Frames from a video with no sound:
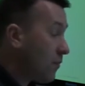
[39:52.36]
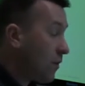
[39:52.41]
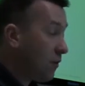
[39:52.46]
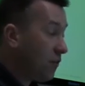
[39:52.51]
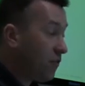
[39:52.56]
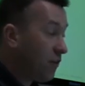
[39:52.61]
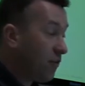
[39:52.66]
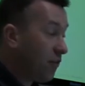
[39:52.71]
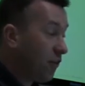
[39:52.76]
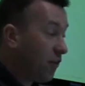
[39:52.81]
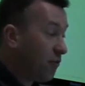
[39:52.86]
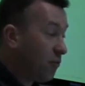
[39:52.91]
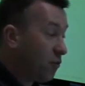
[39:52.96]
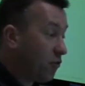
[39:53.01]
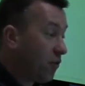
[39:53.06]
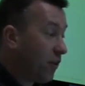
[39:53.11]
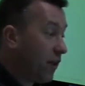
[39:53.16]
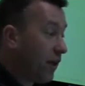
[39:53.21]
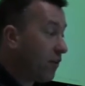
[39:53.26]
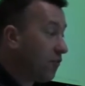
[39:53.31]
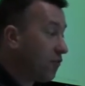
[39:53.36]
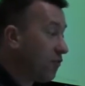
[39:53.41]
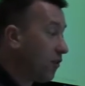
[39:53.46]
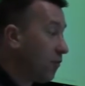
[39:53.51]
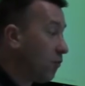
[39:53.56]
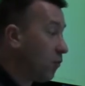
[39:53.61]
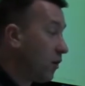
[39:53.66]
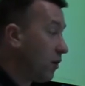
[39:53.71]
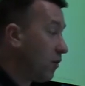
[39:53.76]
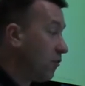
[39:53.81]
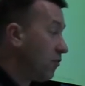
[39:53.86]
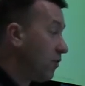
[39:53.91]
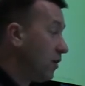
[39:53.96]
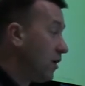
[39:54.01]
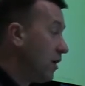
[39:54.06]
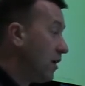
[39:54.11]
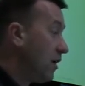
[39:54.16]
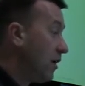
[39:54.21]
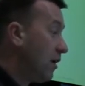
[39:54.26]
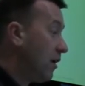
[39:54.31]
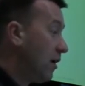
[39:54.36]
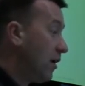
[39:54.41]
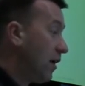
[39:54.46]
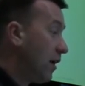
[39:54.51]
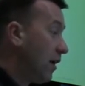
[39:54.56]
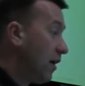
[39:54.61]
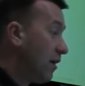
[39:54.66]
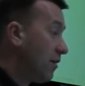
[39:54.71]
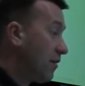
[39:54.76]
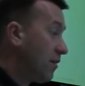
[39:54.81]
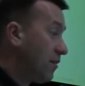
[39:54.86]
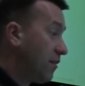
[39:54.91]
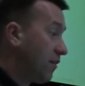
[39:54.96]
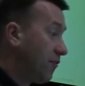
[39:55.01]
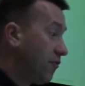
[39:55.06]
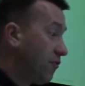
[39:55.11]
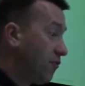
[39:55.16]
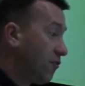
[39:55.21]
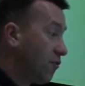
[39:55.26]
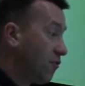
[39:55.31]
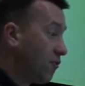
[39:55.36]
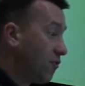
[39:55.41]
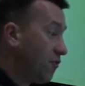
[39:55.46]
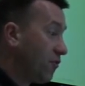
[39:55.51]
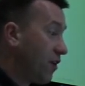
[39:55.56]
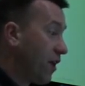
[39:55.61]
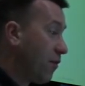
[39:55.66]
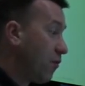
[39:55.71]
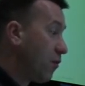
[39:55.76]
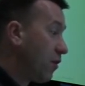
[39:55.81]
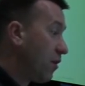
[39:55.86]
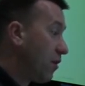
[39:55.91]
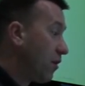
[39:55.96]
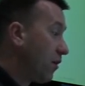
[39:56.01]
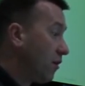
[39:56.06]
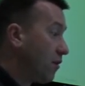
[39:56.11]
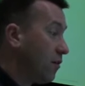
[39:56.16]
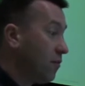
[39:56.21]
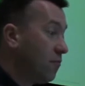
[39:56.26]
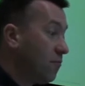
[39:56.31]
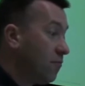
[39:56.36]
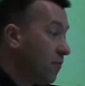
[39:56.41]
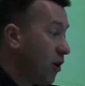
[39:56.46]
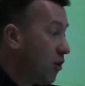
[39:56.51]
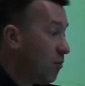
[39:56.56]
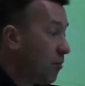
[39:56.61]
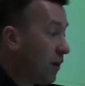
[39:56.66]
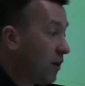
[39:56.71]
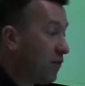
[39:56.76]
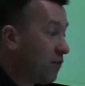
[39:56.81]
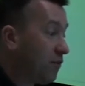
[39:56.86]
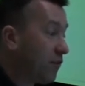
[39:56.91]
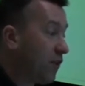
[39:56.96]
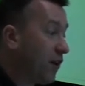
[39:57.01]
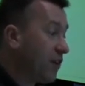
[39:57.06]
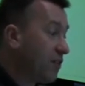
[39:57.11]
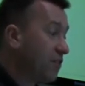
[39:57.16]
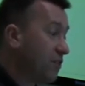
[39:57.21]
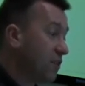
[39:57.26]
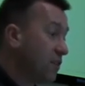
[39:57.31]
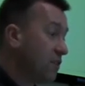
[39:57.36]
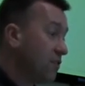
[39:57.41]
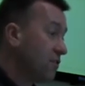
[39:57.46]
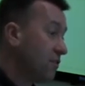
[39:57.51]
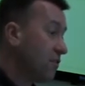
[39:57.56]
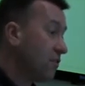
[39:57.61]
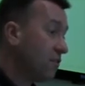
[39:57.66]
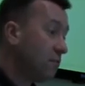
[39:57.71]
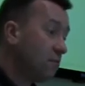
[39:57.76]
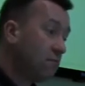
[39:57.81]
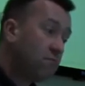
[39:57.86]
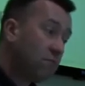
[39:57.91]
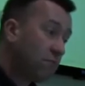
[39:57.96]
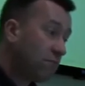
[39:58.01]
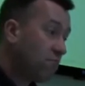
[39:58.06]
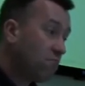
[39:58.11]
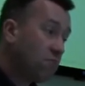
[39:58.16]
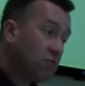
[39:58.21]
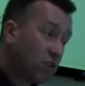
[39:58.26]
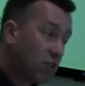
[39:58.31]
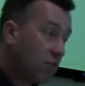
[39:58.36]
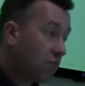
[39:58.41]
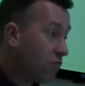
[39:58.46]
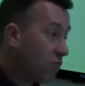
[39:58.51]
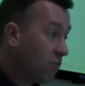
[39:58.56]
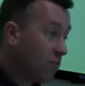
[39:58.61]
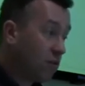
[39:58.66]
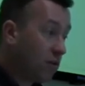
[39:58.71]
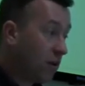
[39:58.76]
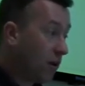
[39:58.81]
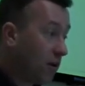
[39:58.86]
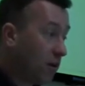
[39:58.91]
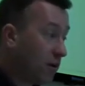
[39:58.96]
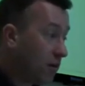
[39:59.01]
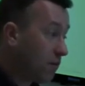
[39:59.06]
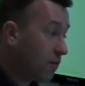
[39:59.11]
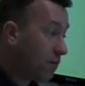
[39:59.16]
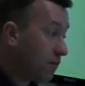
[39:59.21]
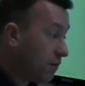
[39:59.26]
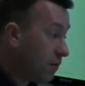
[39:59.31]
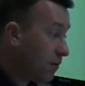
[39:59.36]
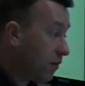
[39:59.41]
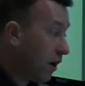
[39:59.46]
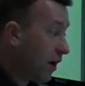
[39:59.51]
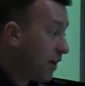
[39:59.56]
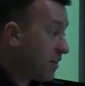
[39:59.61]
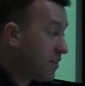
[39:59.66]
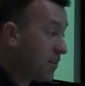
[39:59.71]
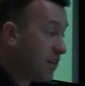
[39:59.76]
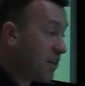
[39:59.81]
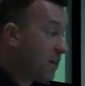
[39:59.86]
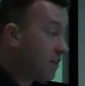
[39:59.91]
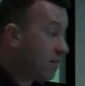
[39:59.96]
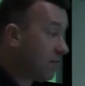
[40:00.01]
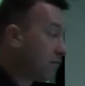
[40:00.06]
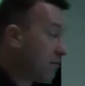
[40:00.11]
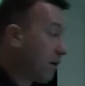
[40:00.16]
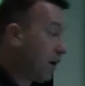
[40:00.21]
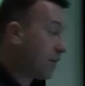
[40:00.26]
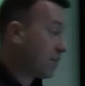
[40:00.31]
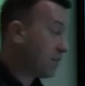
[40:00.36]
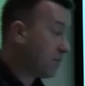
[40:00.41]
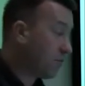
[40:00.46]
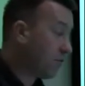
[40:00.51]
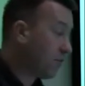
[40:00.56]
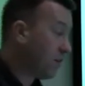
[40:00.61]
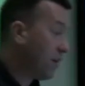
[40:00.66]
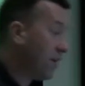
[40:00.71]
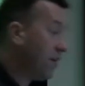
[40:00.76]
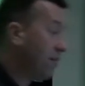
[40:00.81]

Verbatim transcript: because they're vulnerable to the outside world. Uh, different sorts of network, mobile devices, so uh, I T items,